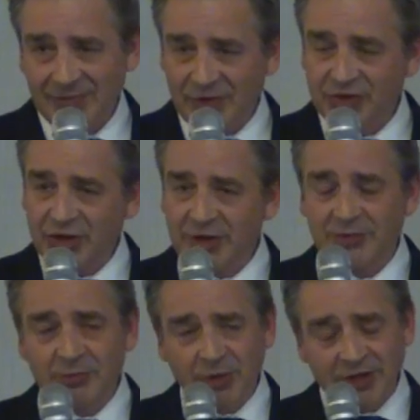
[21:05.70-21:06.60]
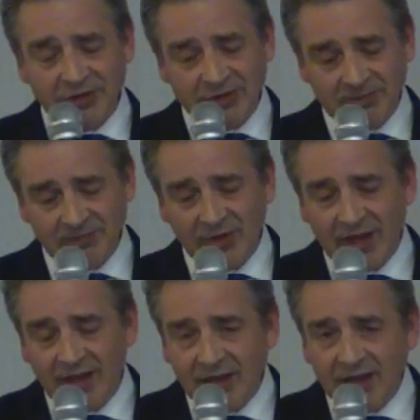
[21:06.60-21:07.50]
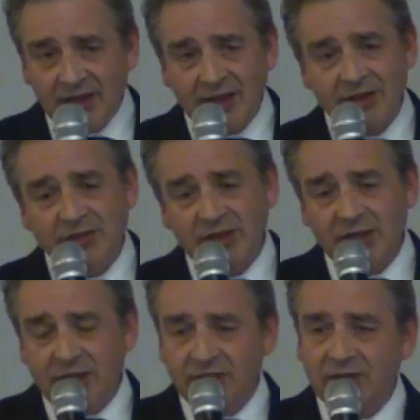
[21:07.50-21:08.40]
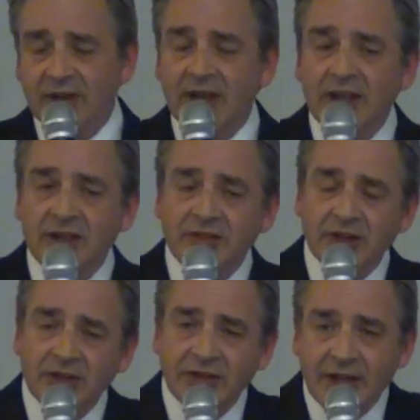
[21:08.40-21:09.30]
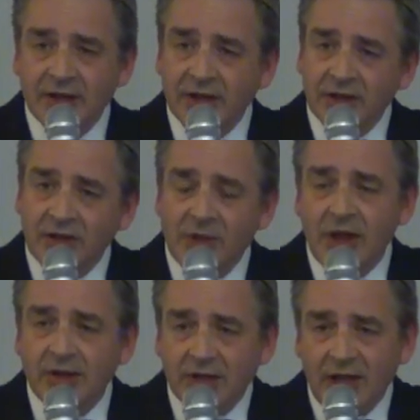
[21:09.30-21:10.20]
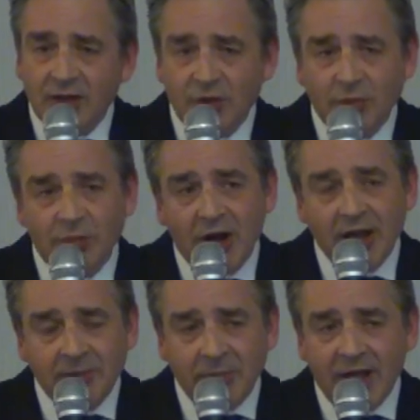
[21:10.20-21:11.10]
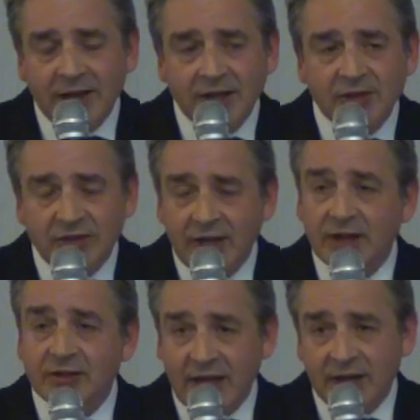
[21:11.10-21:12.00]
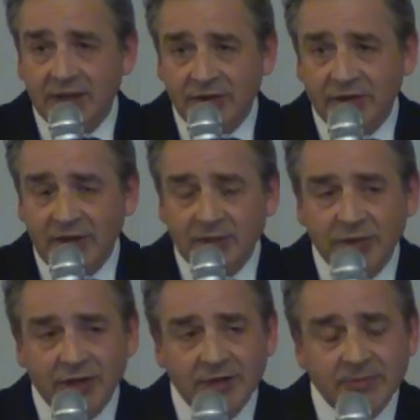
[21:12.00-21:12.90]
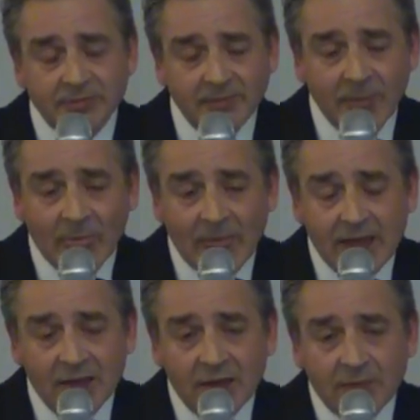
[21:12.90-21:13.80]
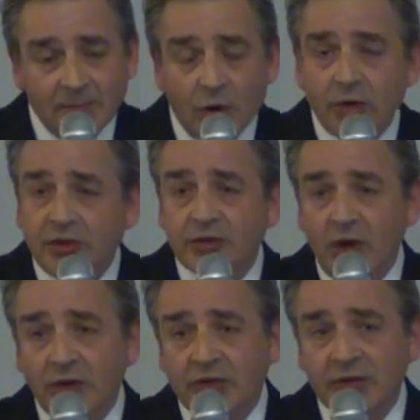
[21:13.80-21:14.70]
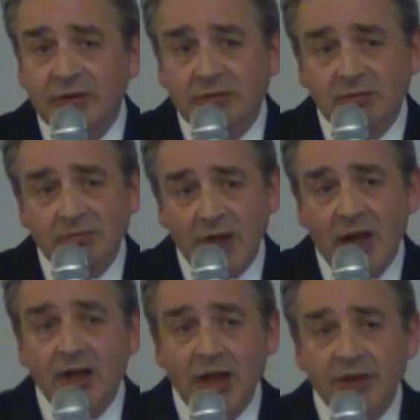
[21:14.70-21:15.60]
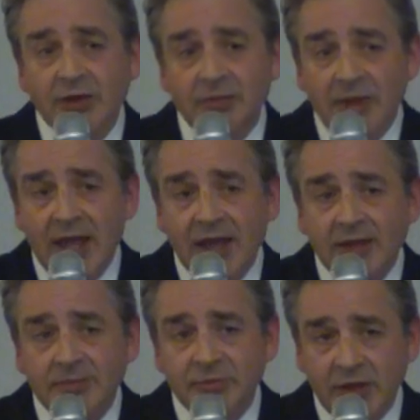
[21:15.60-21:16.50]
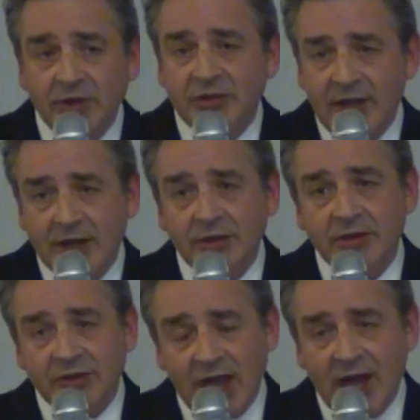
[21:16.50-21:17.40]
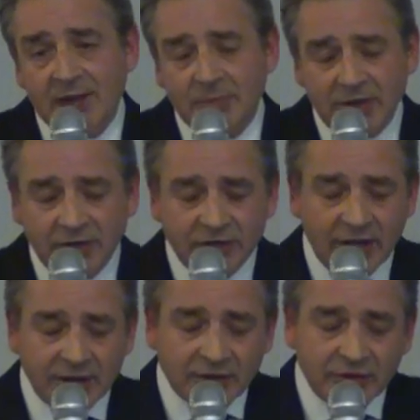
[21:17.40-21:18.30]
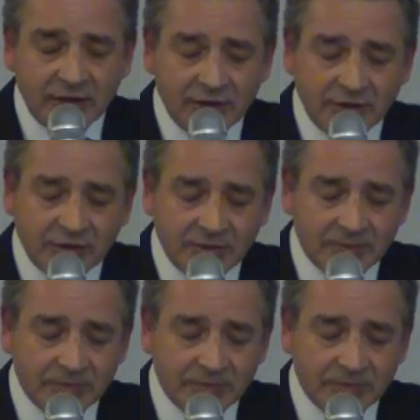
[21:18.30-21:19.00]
The Chief of Police. His second-in-command, a guy called Brian Paddick, said exactly the same thing. Boris Johnson, our London mayor, didn't say it at the time, but he said it since.